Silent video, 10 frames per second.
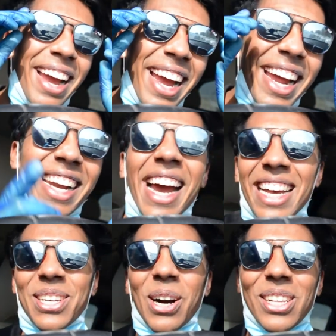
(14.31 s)
And
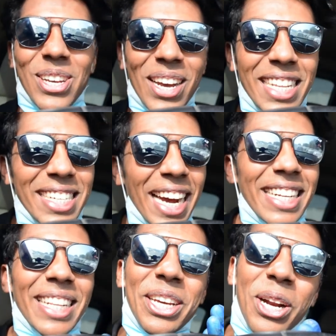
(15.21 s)
as you all saw in the
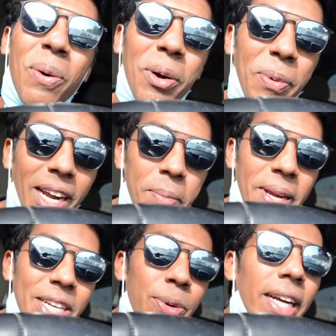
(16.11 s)
title, you know what we're going to
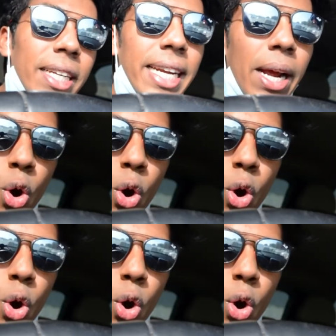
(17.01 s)
be doing today.